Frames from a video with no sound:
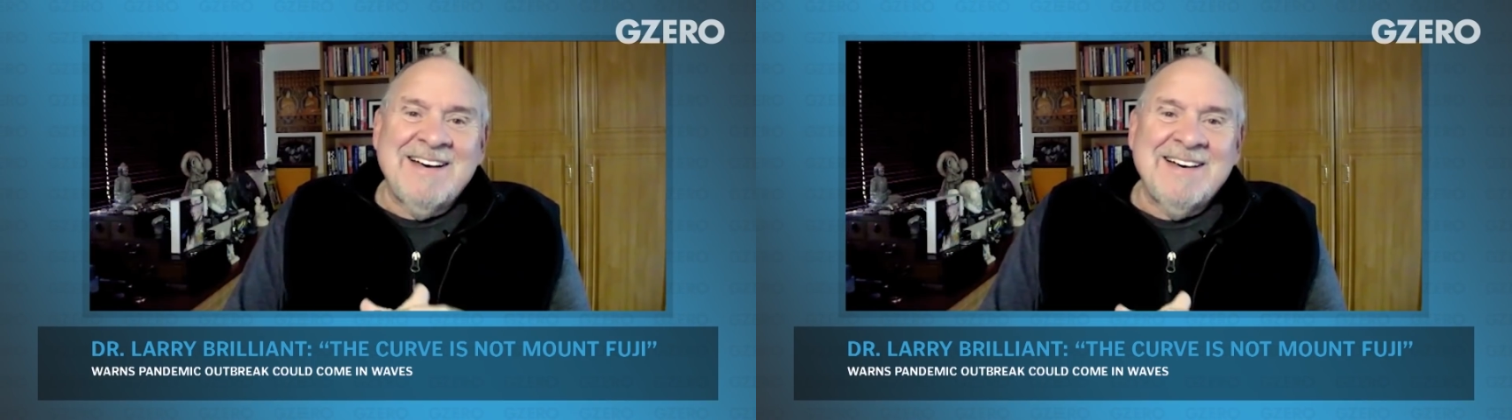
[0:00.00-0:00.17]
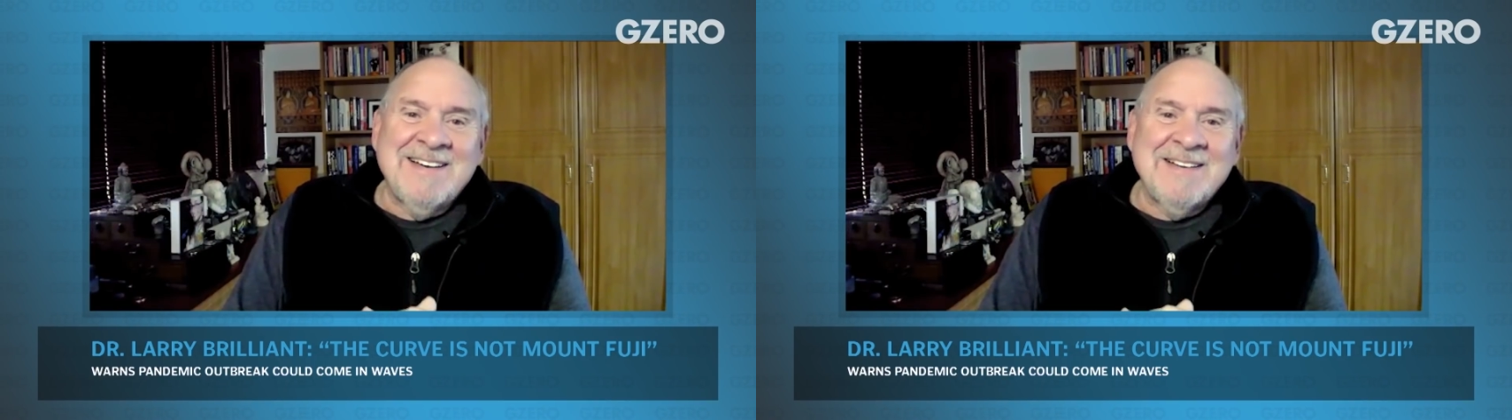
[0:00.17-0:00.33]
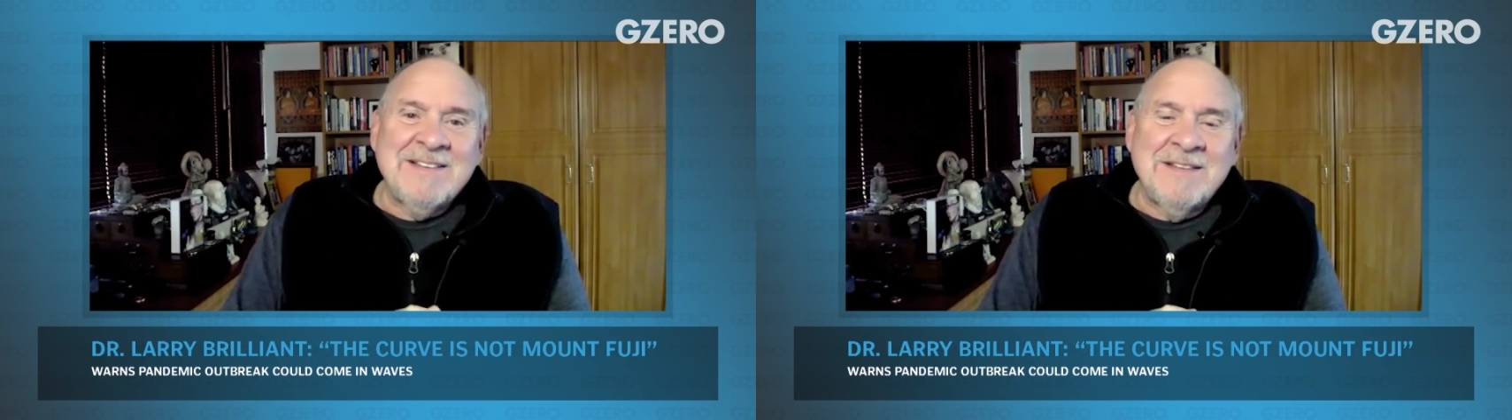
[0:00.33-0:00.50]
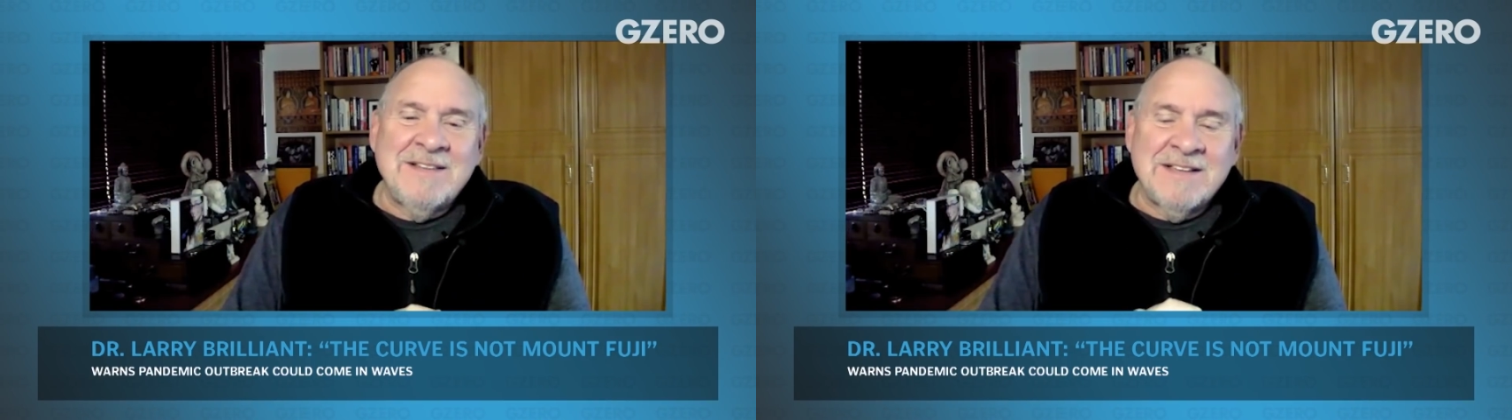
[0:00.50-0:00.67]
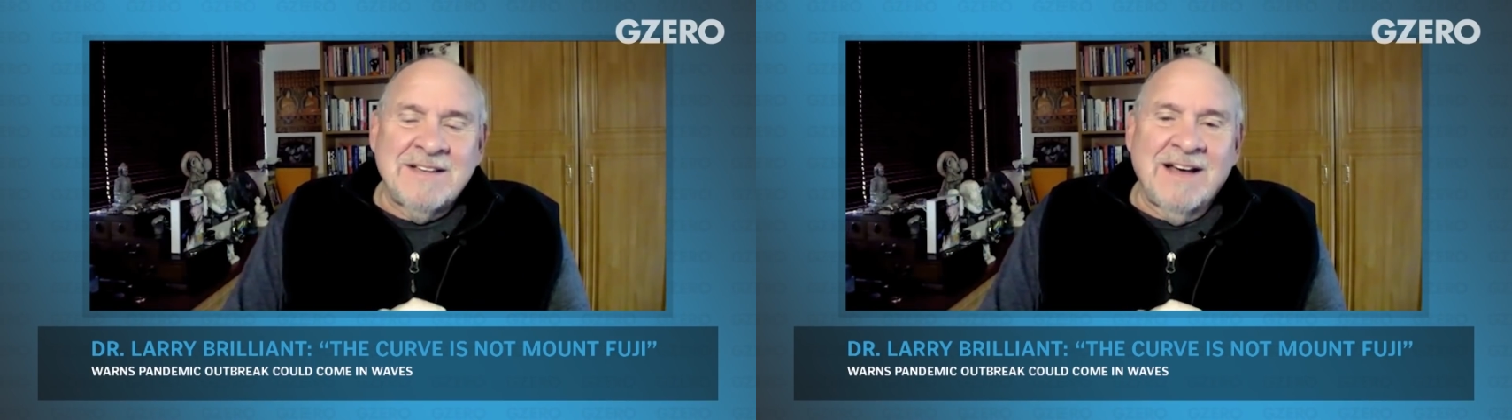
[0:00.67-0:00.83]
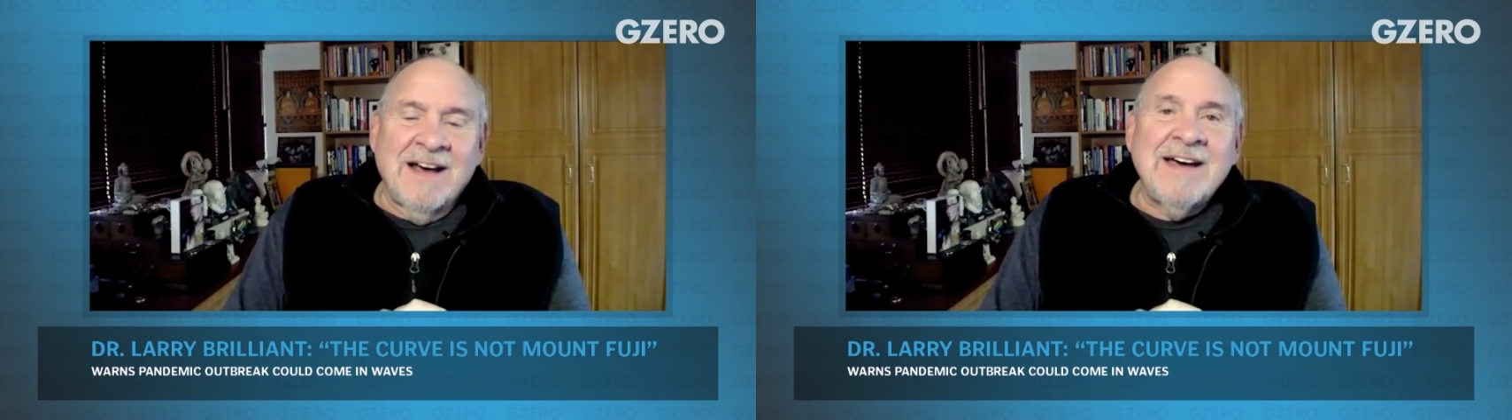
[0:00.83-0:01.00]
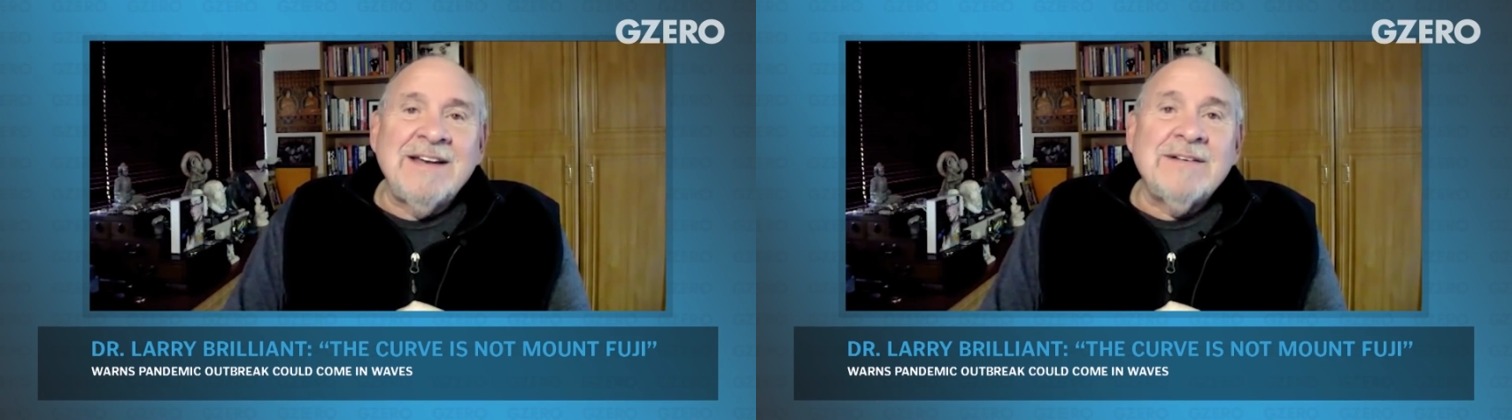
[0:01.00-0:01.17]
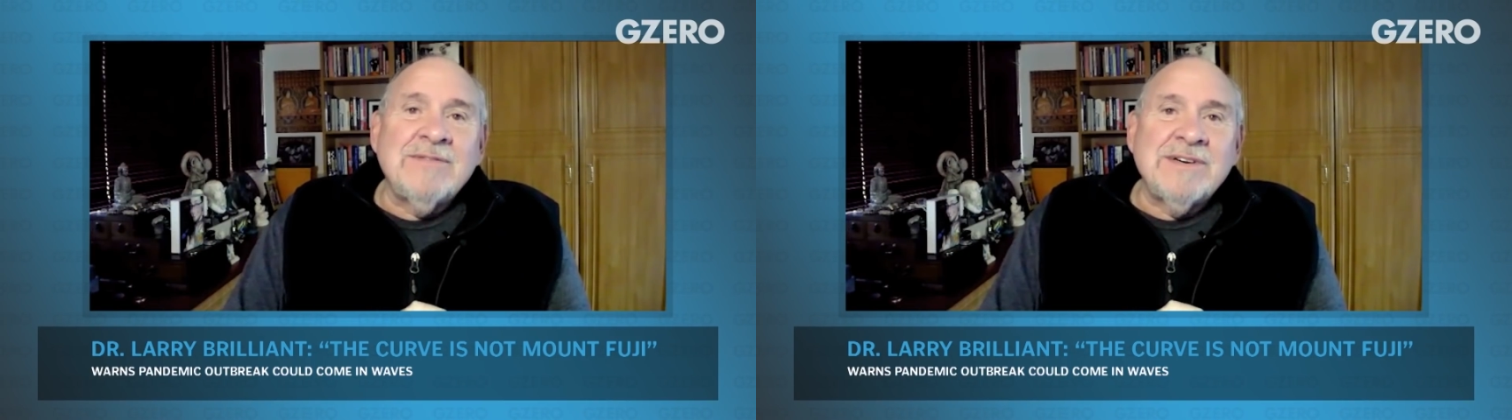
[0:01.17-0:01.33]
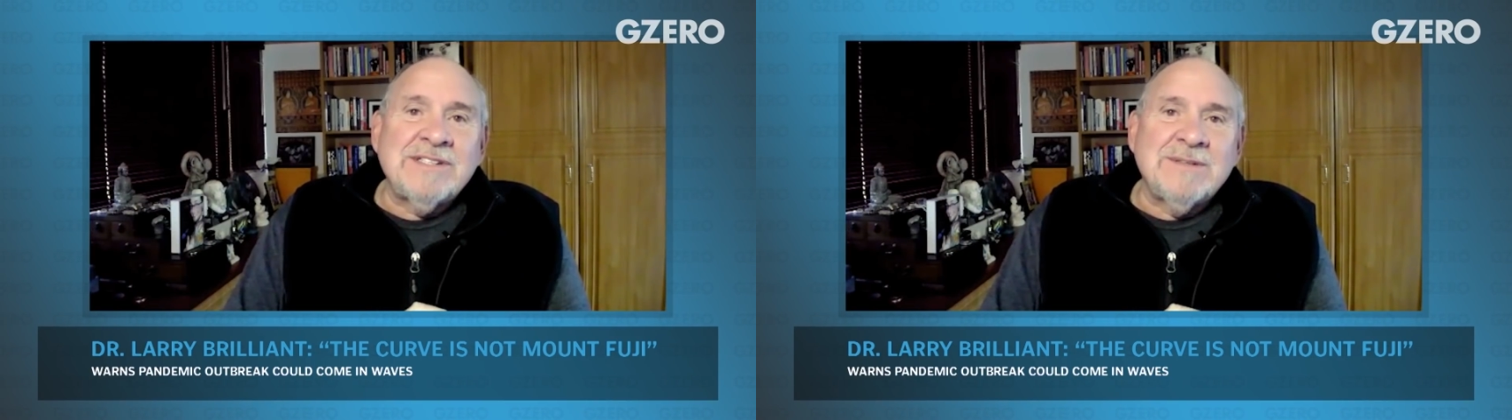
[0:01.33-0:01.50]
uh, the, the height of
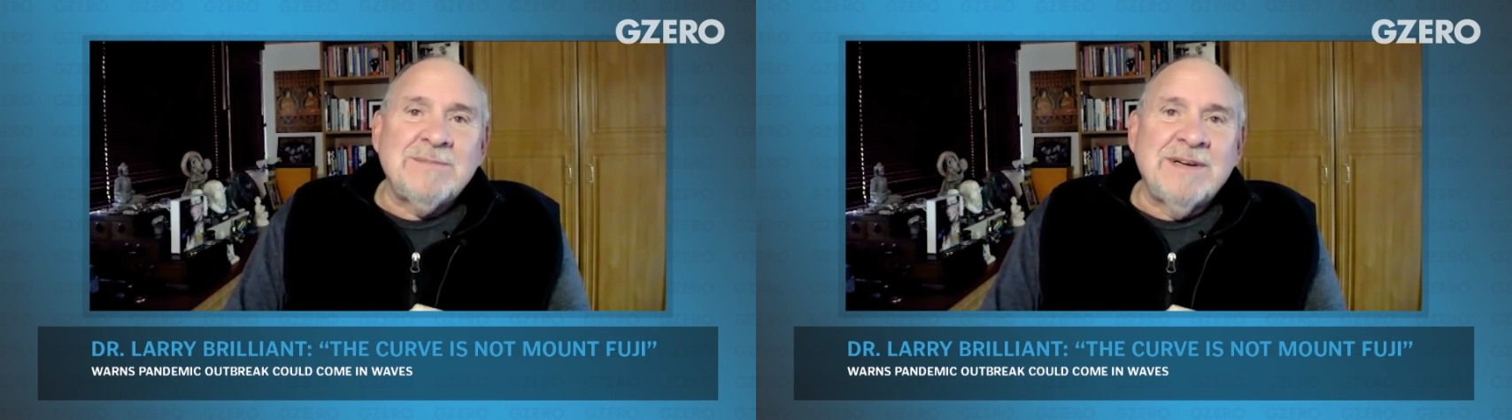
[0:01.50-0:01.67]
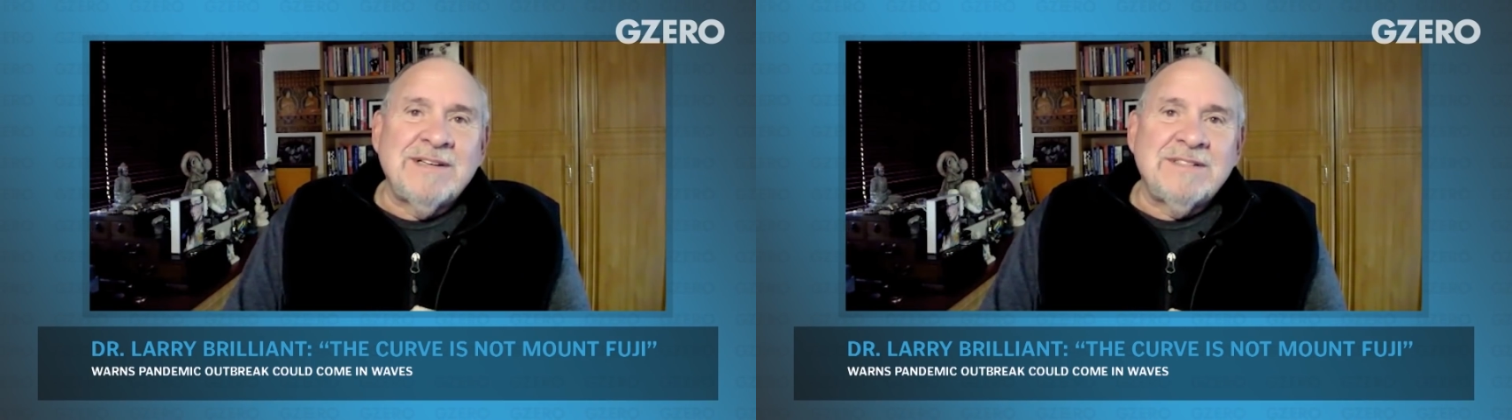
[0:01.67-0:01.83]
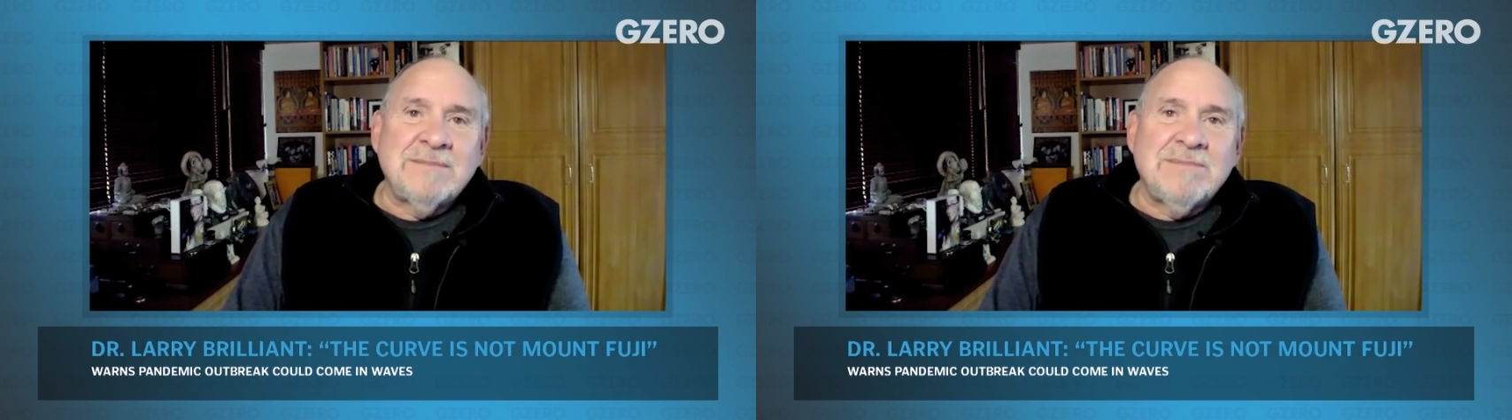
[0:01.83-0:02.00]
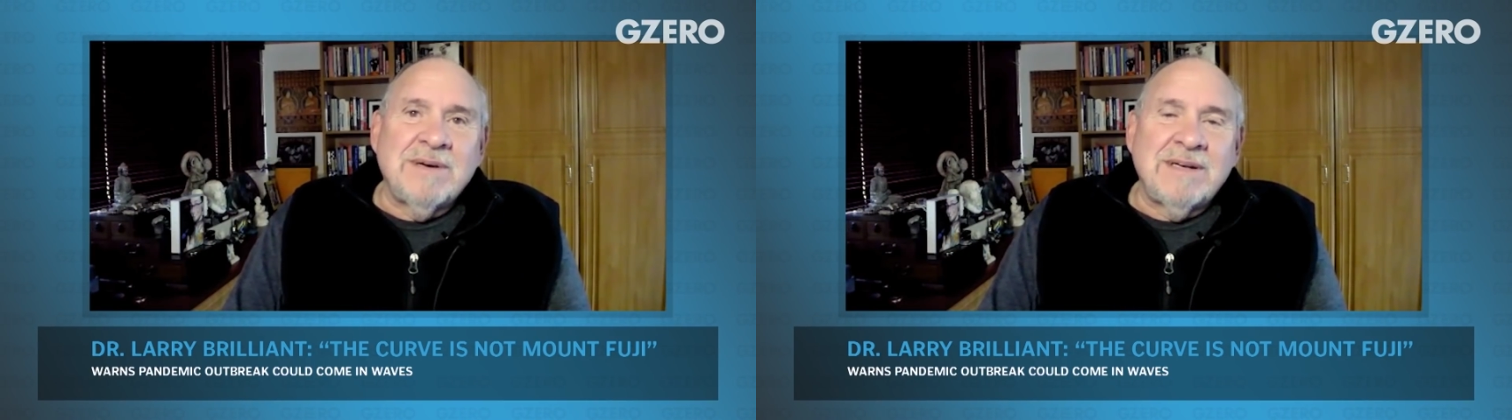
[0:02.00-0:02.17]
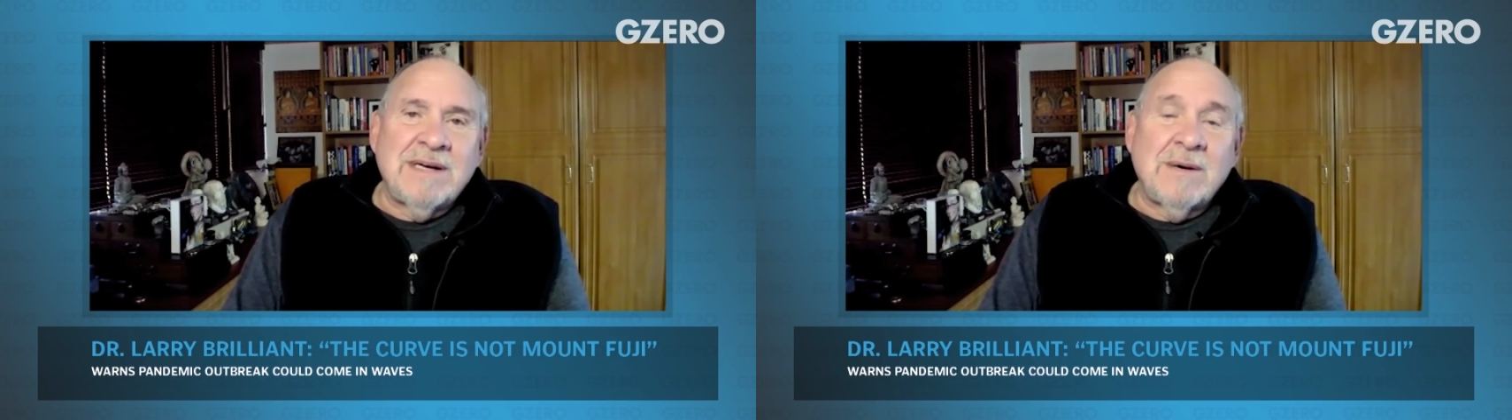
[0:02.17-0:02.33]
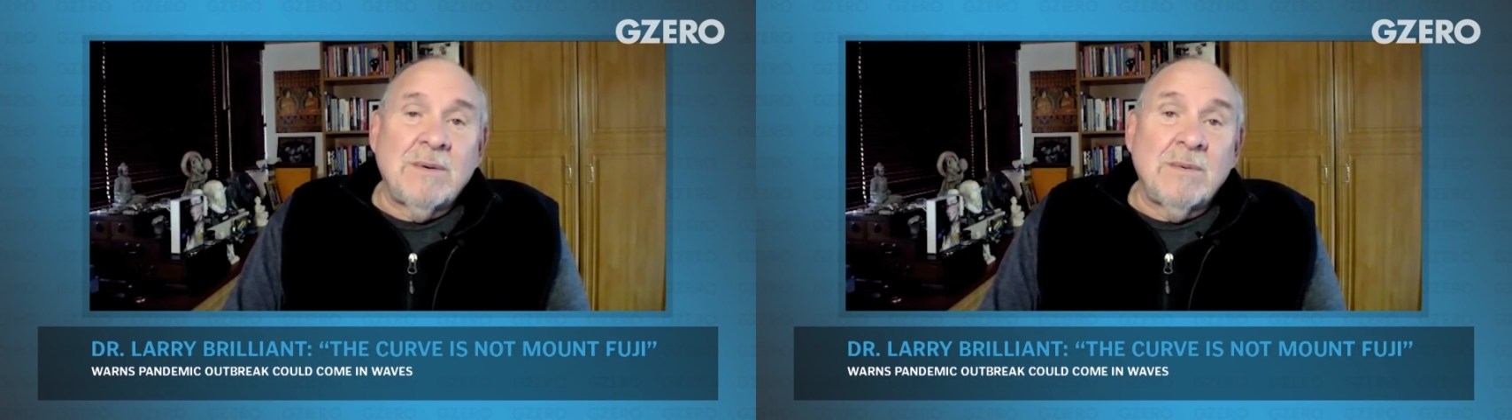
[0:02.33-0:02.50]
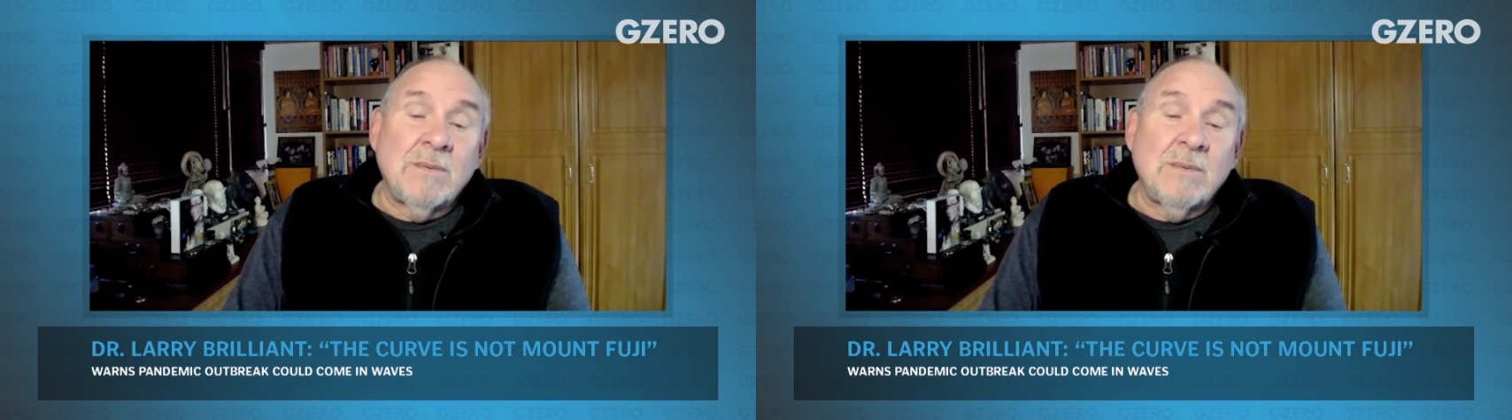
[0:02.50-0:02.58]
which depends upon how